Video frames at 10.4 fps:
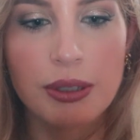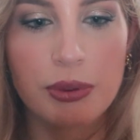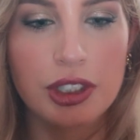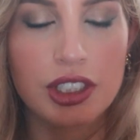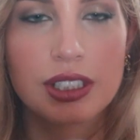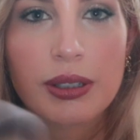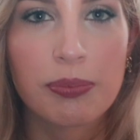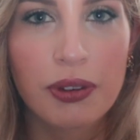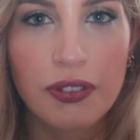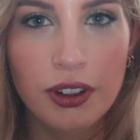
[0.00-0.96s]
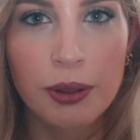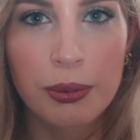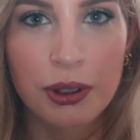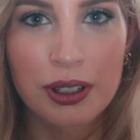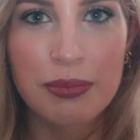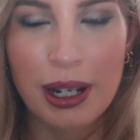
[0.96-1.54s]
which is
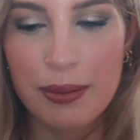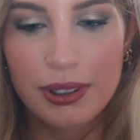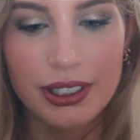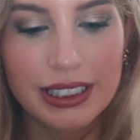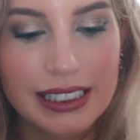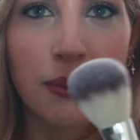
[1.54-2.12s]
preferable in my books.